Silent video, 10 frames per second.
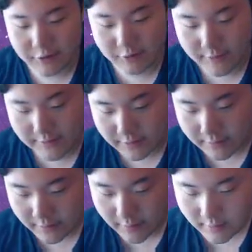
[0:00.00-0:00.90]

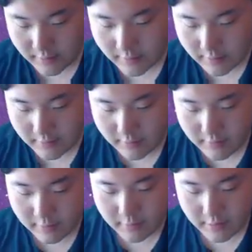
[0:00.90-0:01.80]
crits.
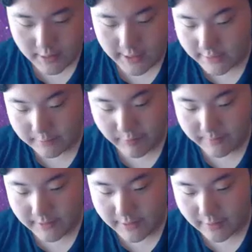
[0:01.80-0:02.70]
Yeah, that's
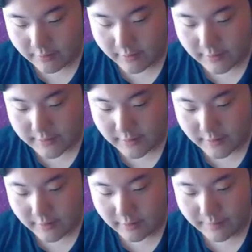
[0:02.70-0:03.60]
probably the only
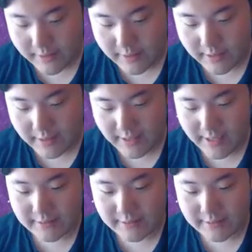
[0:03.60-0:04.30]
scenario. But yeah,